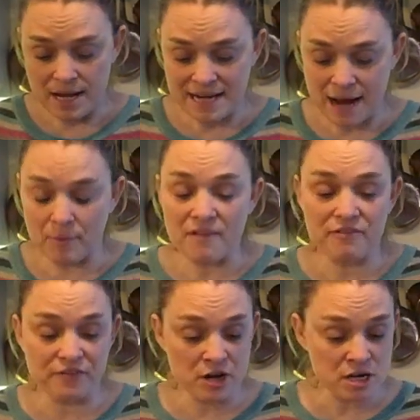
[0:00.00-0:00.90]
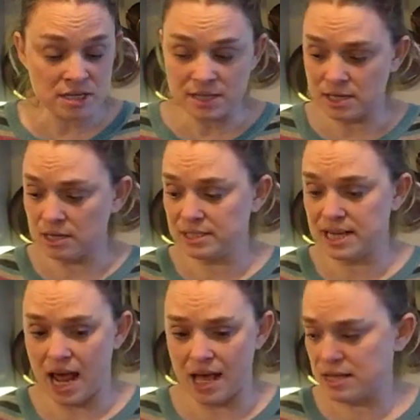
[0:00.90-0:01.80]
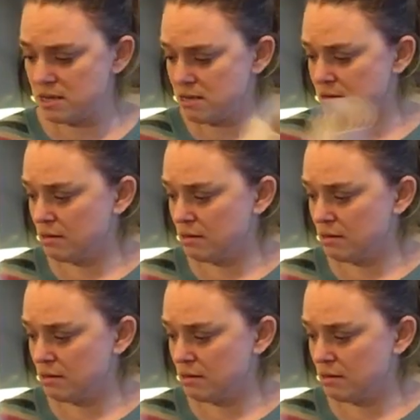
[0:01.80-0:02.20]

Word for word: Now my first day